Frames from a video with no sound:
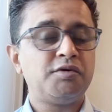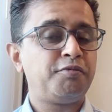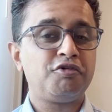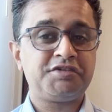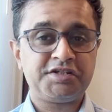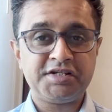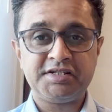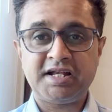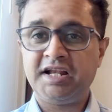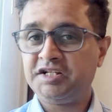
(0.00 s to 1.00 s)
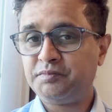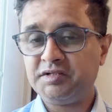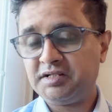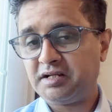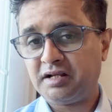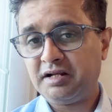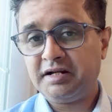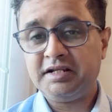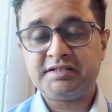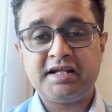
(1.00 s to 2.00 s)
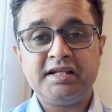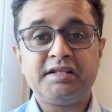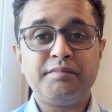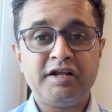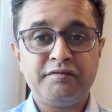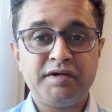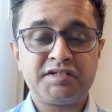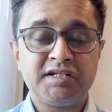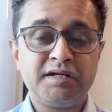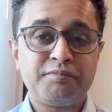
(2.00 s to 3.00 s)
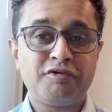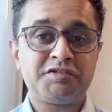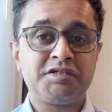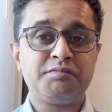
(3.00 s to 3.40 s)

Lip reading: process design is basically designing the manufacturing process,